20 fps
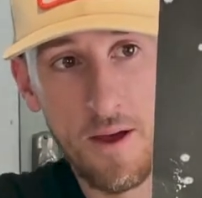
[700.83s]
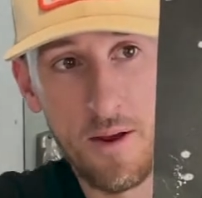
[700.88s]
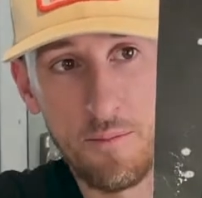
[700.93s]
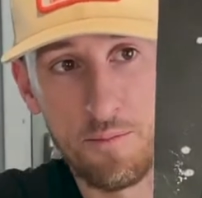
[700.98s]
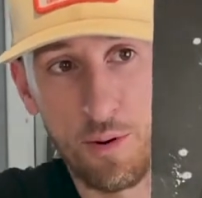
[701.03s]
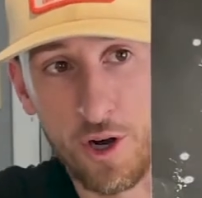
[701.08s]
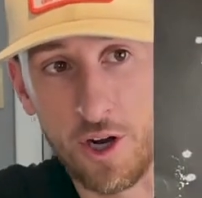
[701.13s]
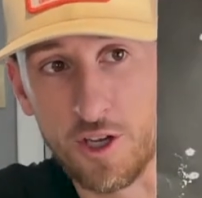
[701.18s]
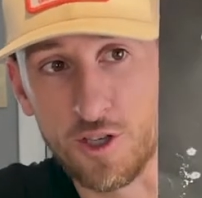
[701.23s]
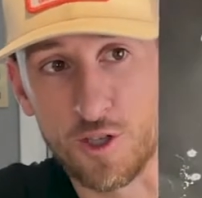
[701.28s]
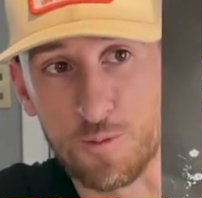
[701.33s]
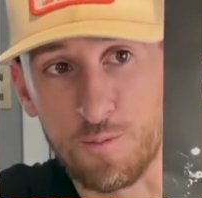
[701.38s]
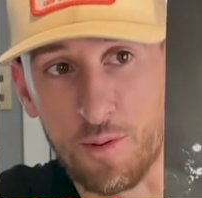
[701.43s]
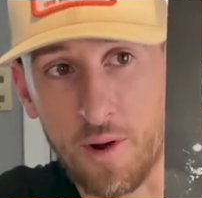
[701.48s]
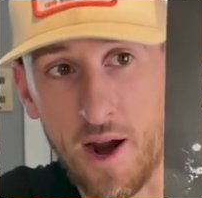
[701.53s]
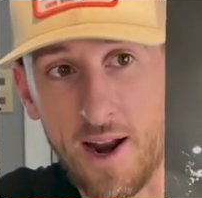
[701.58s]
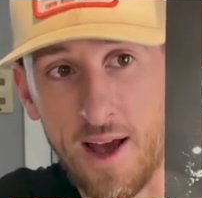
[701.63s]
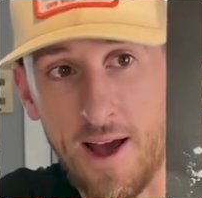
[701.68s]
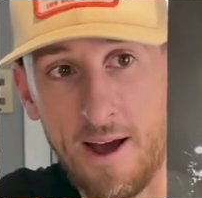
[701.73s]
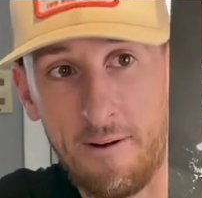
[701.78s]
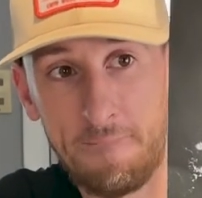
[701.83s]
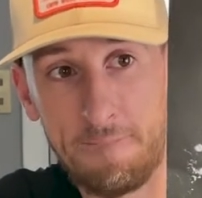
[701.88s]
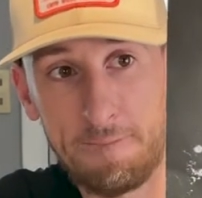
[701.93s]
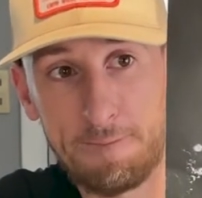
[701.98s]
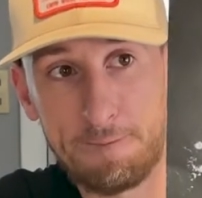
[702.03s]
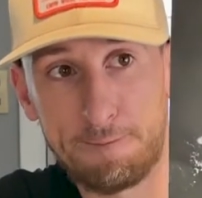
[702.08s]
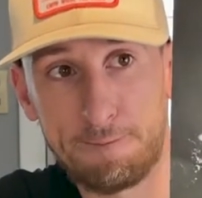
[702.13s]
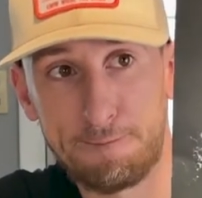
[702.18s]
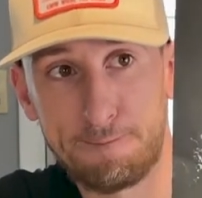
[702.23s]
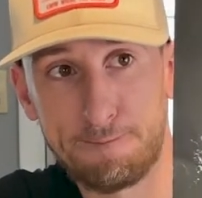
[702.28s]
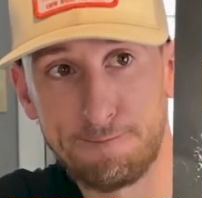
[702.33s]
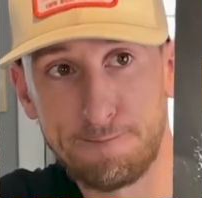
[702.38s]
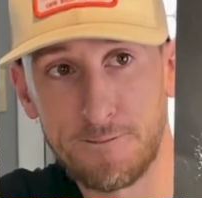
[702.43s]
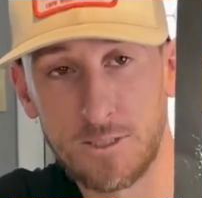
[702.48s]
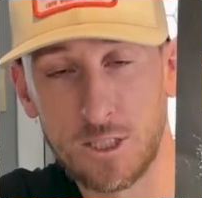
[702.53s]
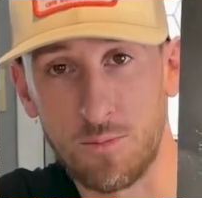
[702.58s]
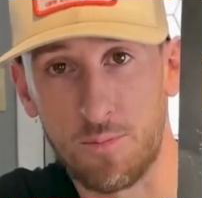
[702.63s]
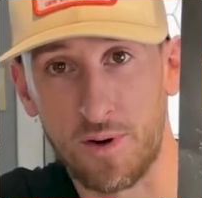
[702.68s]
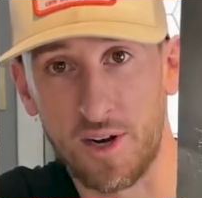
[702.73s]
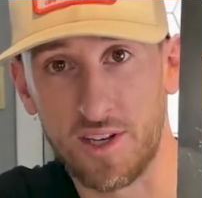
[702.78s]
pretty spread out,
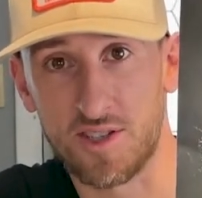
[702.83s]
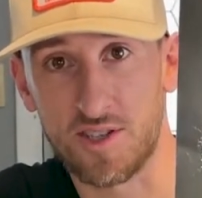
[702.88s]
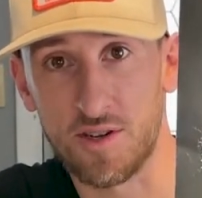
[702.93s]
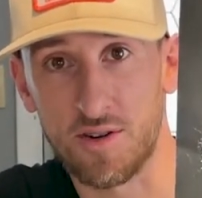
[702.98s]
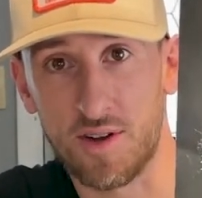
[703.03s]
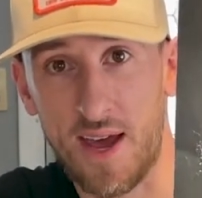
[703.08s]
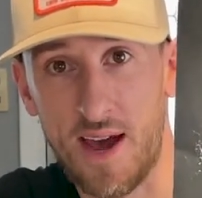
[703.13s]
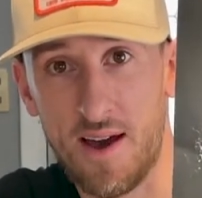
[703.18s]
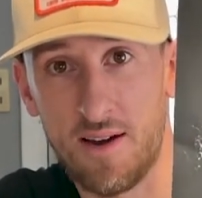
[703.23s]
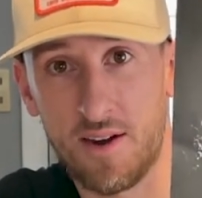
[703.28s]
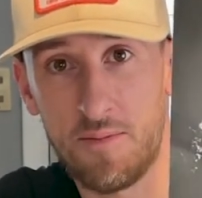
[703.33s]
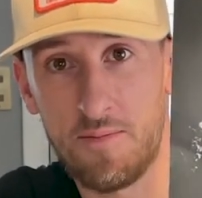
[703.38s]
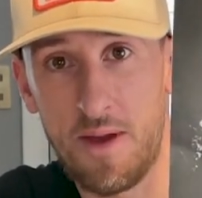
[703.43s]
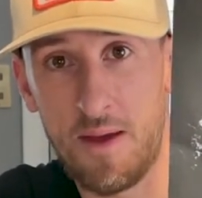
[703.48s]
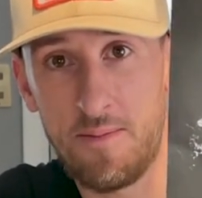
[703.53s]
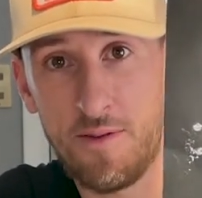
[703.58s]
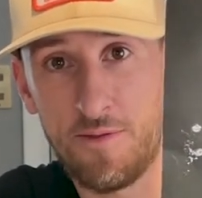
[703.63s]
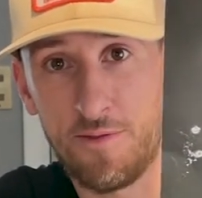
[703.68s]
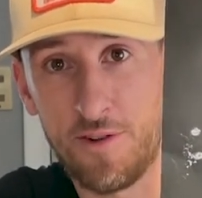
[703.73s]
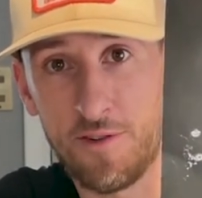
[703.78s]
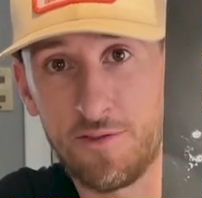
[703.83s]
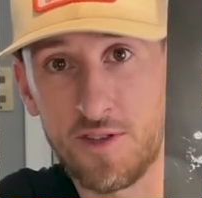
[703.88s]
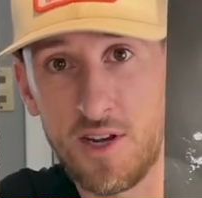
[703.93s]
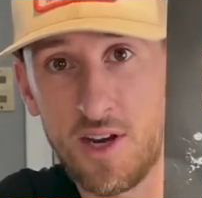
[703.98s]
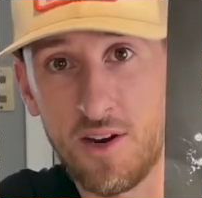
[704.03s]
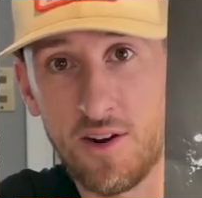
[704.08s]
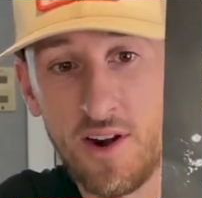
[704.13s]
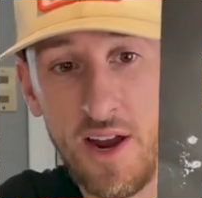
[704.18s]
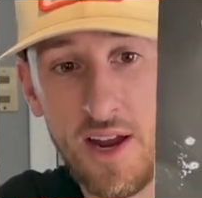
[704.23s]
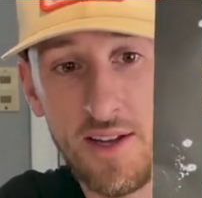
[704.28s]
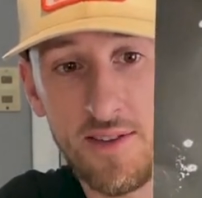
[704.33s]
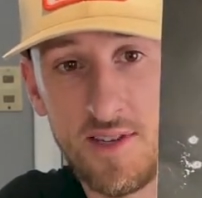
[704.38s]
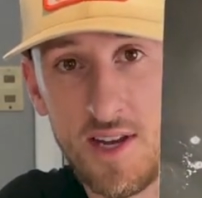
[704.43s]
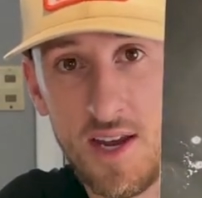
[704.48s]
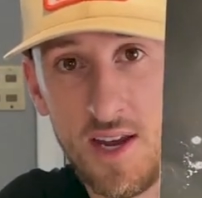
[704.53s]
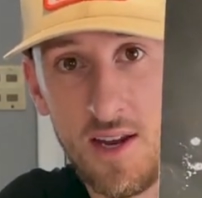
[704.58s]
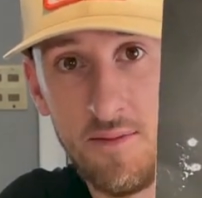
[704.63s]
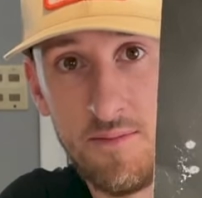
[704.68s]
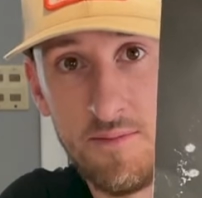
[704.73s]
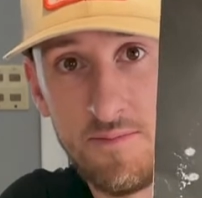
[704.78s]
but I still counted maybe 15 or
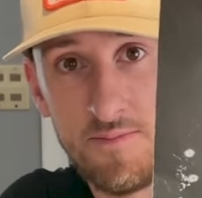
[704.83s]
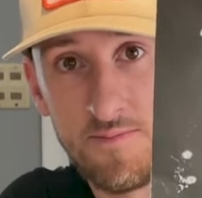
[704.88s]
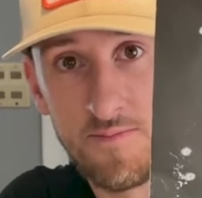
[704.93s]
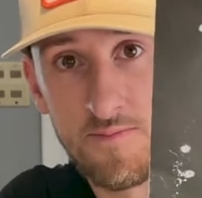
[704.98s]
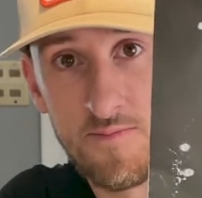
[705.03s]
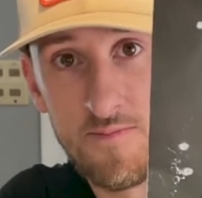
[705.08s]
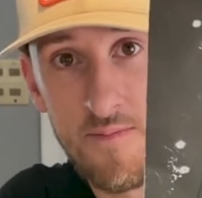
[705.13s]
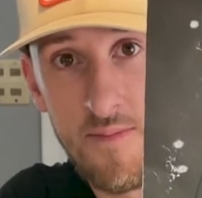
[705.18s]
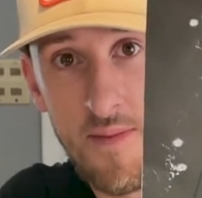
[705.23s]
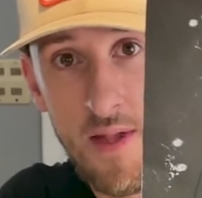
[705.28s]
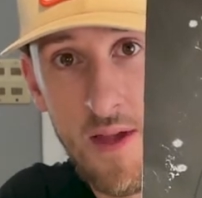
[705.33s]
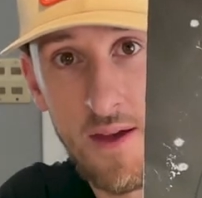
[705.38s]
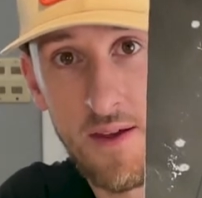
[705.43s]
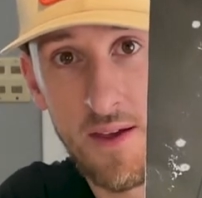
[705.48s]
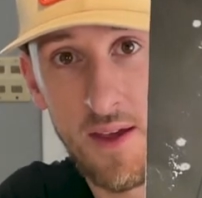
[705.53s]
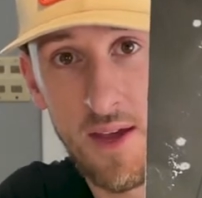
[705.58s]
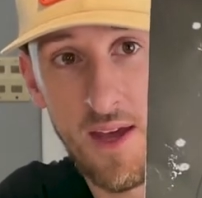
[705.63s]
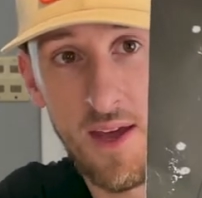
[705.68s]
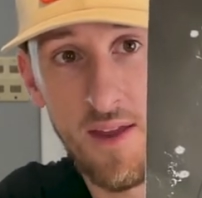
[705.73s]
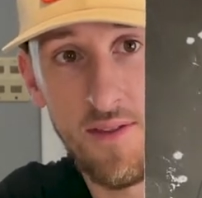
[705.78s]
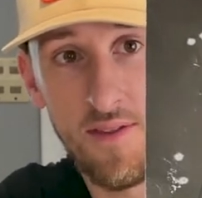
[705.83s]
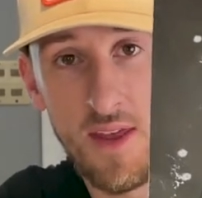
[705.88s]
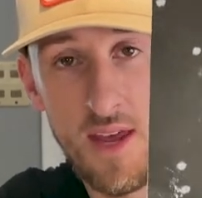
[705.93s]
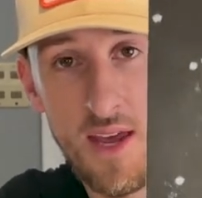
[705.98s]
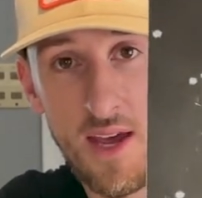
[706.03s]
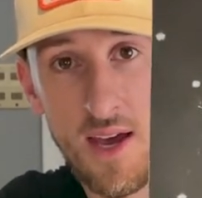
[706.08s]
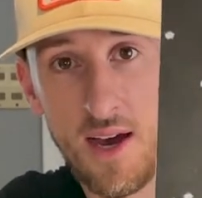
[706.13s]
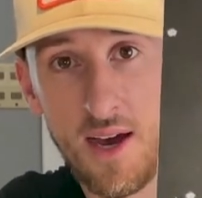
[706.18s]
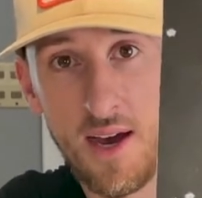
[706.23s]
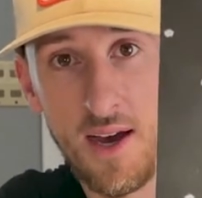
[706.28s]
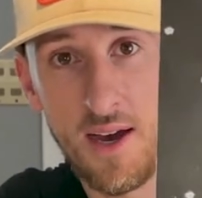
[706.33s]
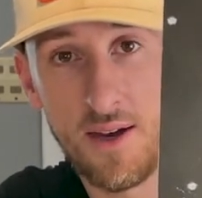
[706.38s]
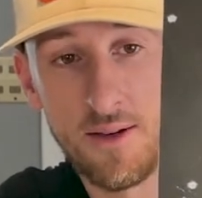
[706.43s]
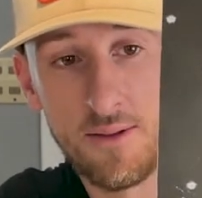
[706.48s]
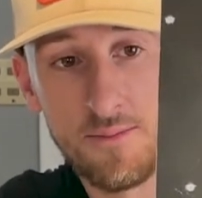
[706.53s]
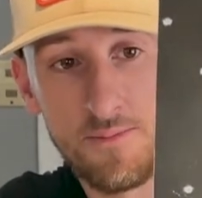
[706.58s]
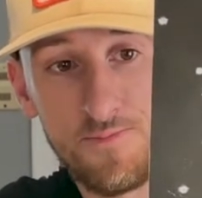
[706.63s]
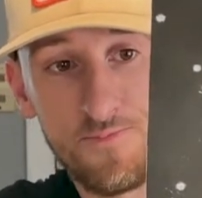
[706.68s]
18 in the uh,